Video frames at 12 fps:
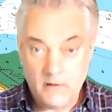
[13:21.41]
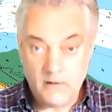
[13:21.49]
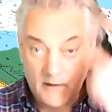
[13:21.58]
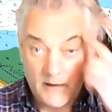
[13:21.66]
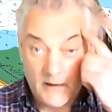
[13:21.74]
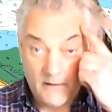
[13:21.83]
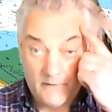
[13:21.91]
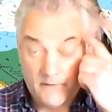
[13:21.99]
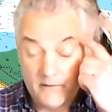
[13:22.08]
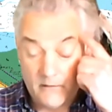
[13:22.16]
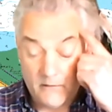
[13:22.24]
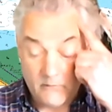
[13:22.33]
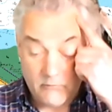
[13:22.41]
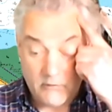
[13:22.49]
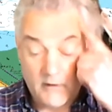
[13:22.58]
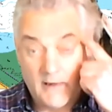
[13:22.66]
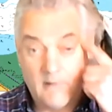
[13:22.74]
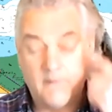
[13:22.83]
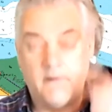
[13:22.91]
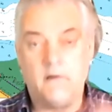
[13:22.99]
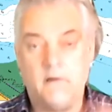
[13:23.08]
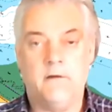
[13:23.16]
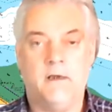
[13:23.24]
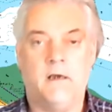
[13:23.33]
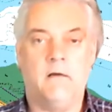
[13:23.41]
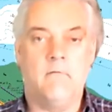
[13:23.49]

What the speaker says: and students want clarity on that.